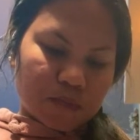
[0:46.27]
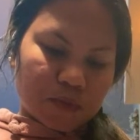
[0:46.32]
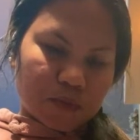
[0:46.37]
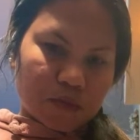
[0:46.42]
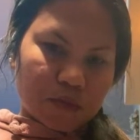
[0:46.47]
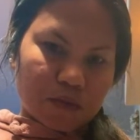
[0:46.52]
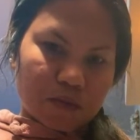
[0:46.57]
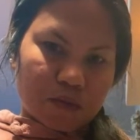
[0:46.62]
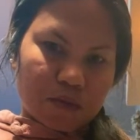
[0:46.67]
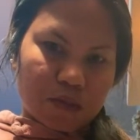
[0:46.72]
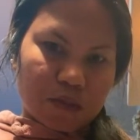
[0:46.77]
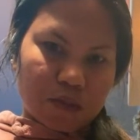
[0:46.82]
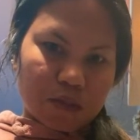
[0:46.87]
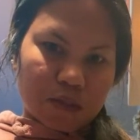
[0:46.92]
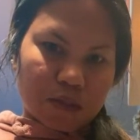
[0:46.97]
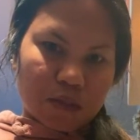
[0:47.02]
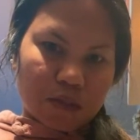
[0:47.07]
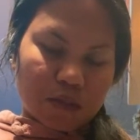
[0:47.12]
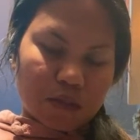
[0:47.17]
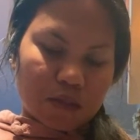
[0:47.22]
So these
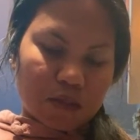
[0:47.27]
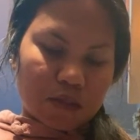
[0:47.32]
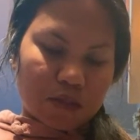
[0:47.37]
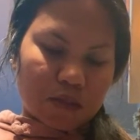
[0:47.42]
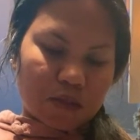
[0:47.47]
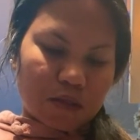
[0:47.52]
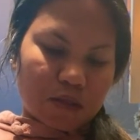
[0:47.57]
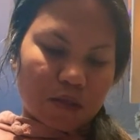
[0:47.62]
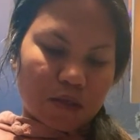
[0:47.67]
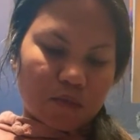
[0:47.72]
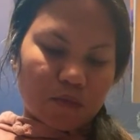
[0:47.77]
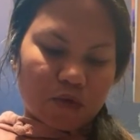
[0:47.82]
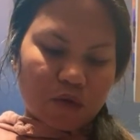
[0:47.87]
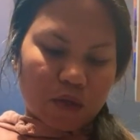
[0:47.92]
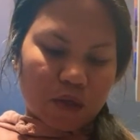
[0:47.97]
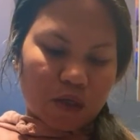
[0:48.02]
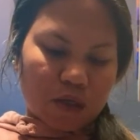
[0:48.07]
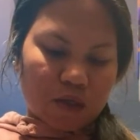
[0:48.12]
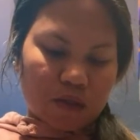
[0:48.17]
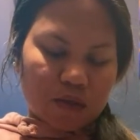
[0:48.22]
are
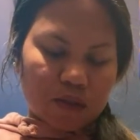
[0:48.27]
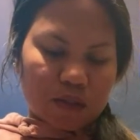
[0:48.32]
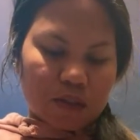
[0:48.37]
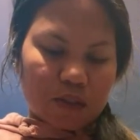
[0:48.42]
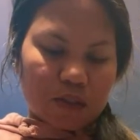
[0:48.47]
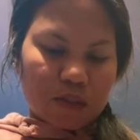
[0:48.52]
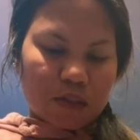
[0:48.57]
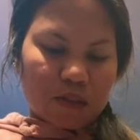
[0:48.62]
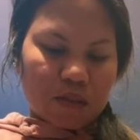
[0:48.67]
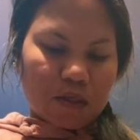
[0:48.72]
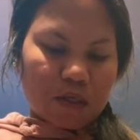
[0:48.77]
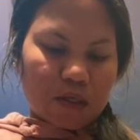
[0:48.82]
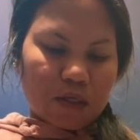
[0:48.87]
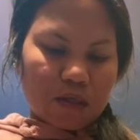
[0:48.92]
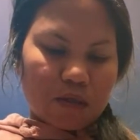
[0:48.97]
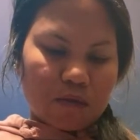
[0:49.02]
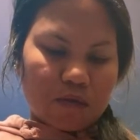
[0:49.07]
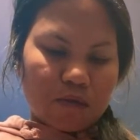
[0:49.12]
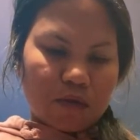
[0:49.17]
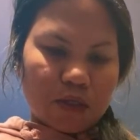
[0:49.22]
avocado seed. I
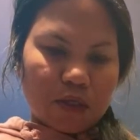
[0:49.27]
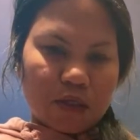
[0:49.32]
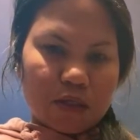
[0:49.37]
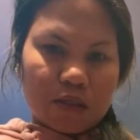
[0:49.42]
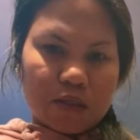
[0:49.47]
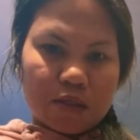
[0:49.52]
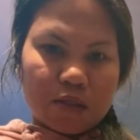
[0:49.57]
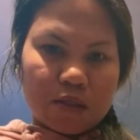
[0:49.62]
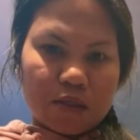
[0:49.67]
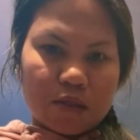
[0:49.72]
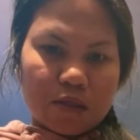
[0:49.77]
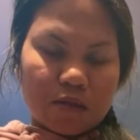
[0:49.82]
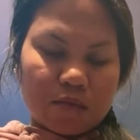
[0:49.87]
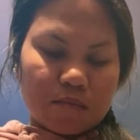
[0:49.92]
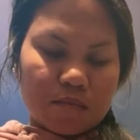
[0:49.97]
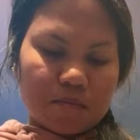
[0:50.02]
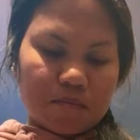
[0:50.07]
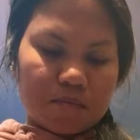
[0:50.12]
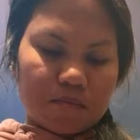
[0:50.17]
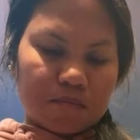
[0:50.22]
grated
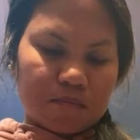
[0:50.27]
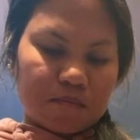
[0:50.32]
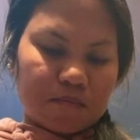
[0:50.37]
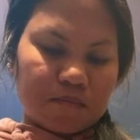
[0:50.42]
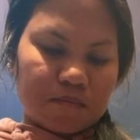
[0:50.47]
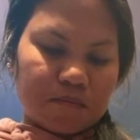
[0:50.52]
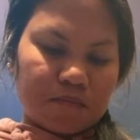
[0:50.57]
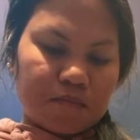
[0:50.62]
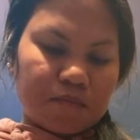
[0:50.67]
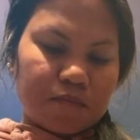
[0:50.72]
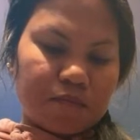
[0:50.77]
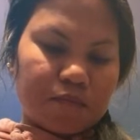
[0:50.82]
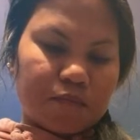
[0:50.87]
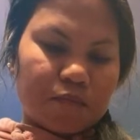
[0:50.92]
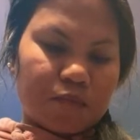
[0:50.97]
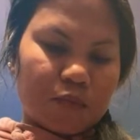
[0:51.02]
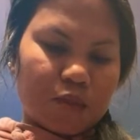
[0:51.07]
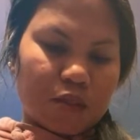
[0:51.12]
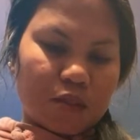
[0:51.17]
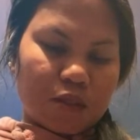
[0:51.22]
them,
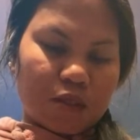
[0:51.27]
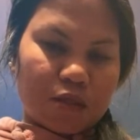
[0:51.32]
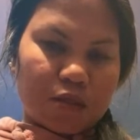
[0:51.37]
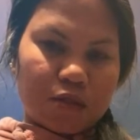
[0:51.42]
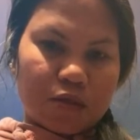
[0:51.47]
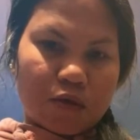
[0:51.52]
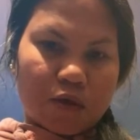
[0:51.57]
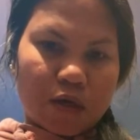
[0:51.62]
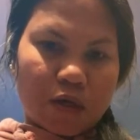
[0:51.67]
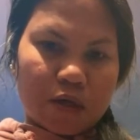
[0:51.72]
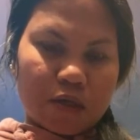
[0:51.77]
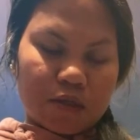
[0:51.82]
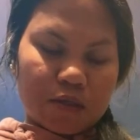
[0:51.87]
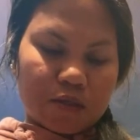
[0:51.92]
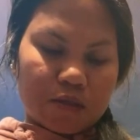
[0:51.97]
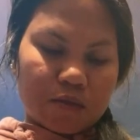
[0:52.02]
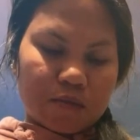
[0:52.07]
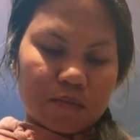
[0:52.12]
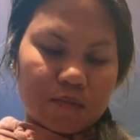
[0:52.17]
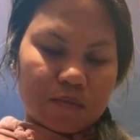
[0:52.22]
then I dried
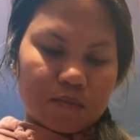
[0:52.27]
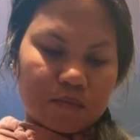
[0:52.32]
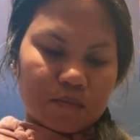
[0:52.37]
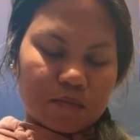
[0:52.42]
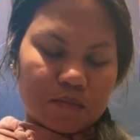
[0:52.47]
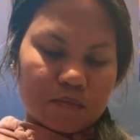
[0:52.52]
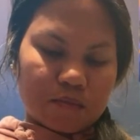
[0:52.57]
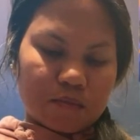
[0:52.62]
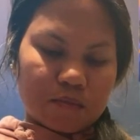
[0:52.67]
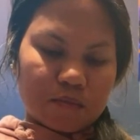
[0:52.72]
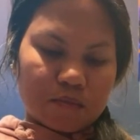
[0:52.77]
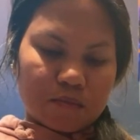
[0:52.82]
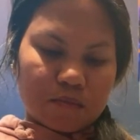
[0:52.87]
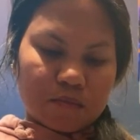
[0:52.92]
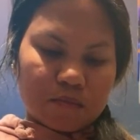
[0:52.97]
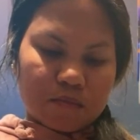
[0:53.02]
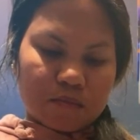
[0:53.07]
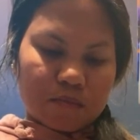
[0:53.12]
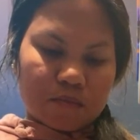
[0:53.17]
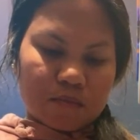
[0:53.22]
them,
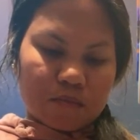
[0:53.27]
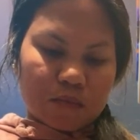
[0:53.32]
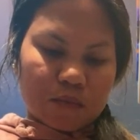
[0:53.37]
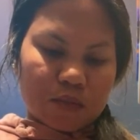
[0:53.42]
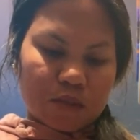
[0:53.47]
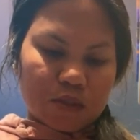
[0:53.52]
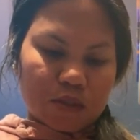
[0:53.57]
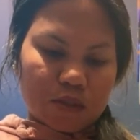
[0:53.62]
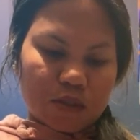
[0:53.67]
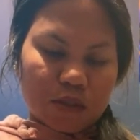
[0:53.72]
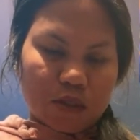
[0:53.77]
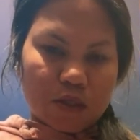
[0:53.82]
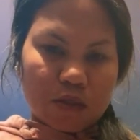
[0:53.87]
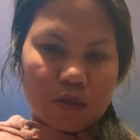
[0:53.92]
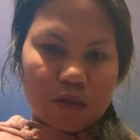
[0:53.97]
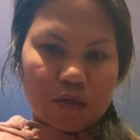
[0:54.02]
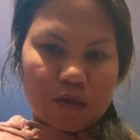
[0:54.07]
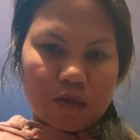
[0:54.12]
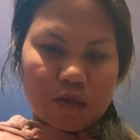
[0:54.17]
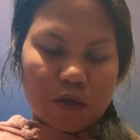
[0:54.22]
just
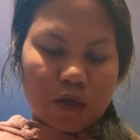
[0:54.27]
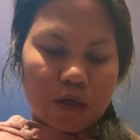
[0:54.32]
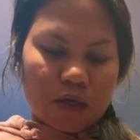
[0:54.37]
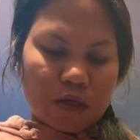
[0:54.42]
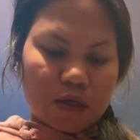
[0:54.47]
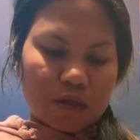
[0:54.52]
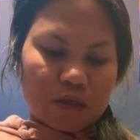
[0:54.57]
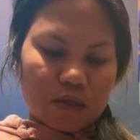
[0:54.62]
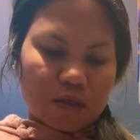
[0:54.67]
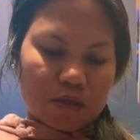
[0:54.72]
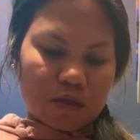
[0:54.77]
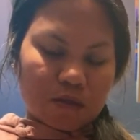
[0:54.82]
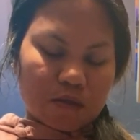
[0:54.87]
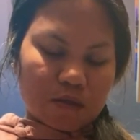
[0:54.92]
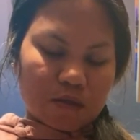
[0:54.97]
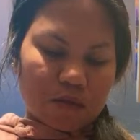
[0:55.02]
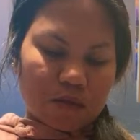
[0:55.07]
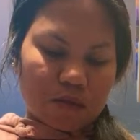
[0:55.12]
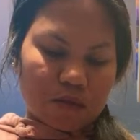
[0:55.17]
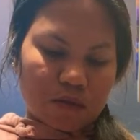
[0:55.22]
air dried
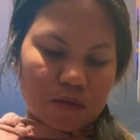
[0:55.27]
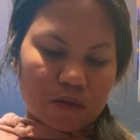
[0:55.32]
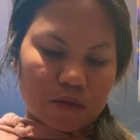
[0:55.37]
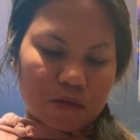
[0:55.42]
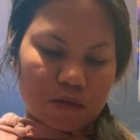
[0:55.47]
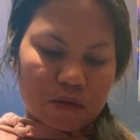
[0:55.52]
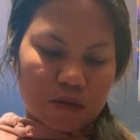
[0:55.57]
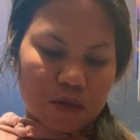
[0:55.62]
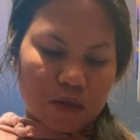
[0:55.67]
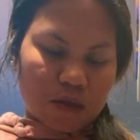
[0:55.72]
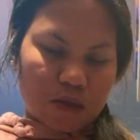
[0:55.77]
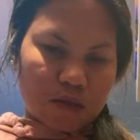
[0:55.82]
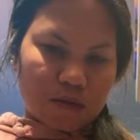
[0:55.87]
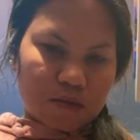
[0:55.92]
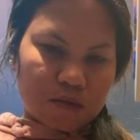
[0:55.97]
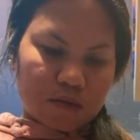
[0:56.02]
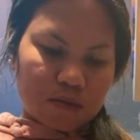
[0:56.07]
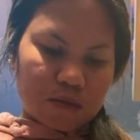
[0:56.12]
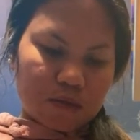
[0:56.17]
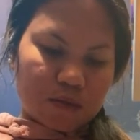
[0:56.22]
here in the
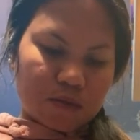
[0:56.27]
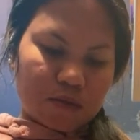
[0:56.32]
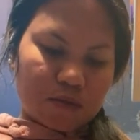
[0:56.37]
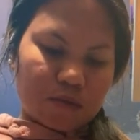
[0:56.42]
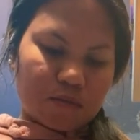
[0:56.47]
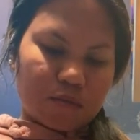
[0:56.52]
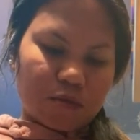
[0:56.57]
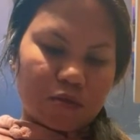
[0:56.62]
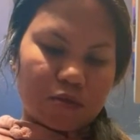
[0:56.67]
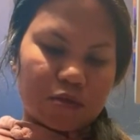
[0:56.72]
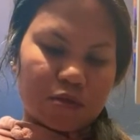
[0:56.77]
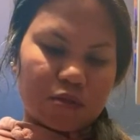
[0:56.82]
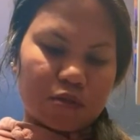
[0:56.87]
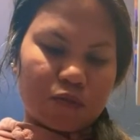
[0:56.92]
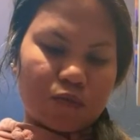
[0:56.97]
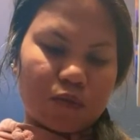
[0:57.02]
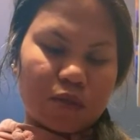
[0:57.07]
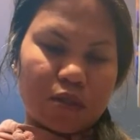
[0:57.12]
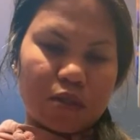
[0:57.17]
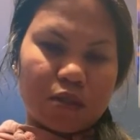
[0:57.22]
house because it's
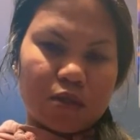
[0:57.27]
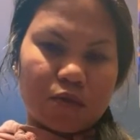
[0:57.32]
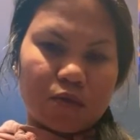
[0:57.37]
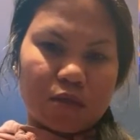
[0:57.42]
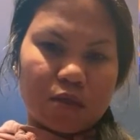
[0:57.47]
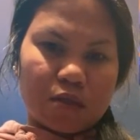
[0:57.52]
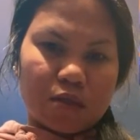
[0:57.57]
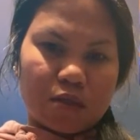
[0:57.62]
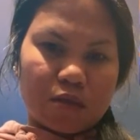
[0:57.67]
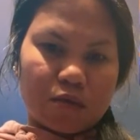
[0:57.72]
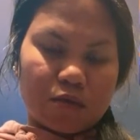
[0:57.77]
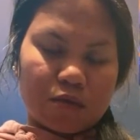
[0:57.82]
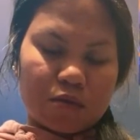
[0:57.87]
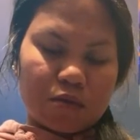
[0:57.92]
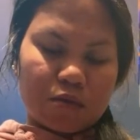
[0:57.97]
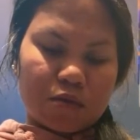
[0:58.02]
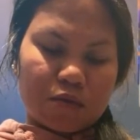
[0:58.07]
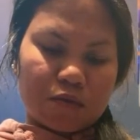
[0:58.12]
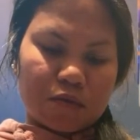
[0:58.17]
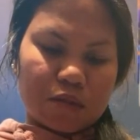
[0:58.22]
winter right now,
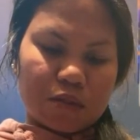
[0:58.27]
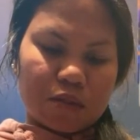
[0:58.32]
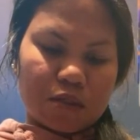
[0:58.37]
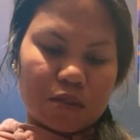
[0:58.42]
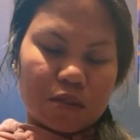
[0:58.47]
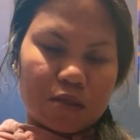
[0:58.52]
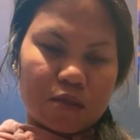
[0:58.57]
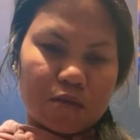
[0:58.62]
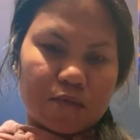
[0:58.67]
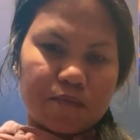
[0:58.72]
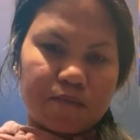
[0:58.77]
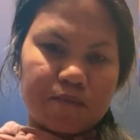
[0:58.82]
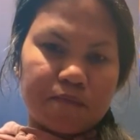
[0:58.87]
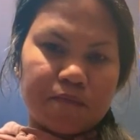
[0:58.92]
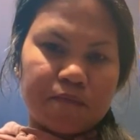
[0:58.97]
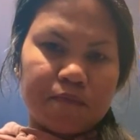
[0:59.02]
there's no sun.